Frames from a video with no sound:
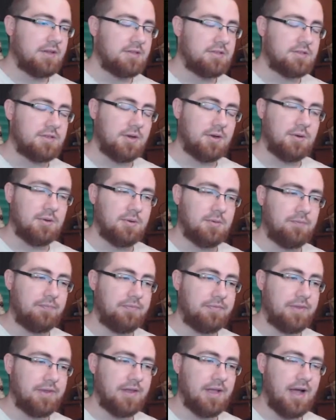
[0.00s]
So
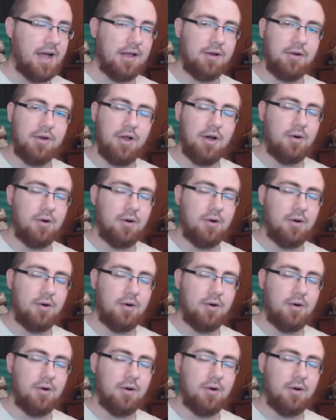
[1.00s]
I don't